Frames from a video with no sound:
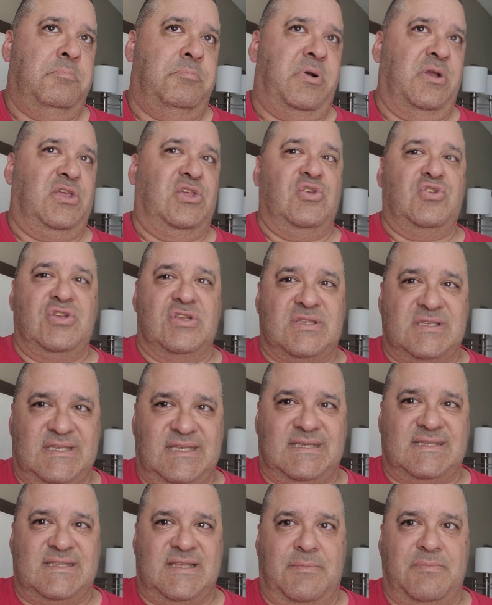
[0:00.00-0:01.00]
But you should
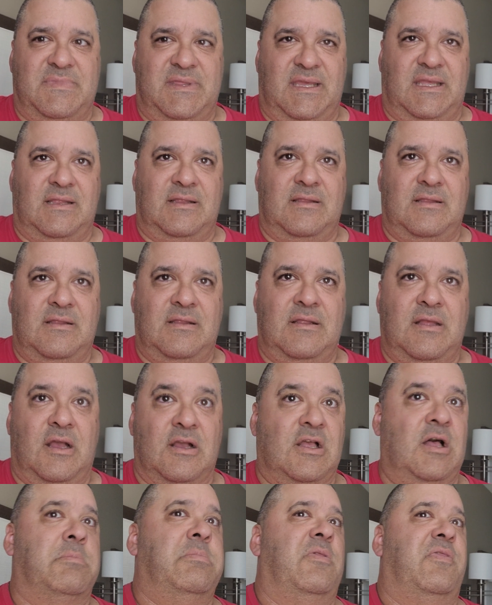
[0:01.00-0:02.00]
see something, a
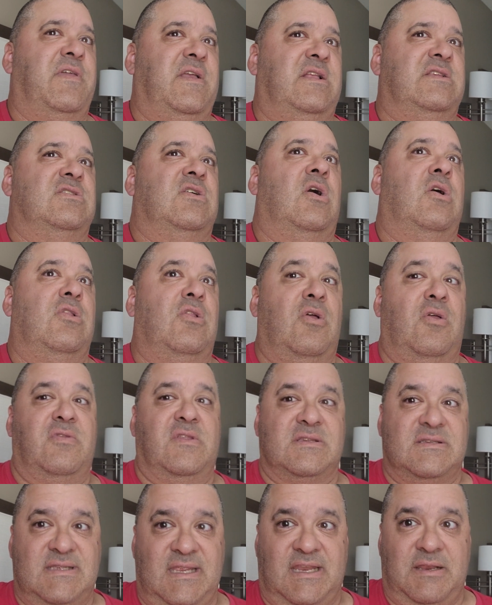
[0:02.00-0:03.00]
couple things along
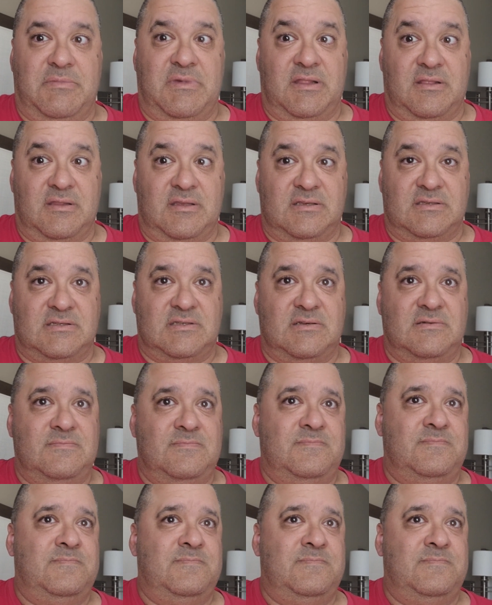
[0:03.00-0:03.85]
the stadium at least.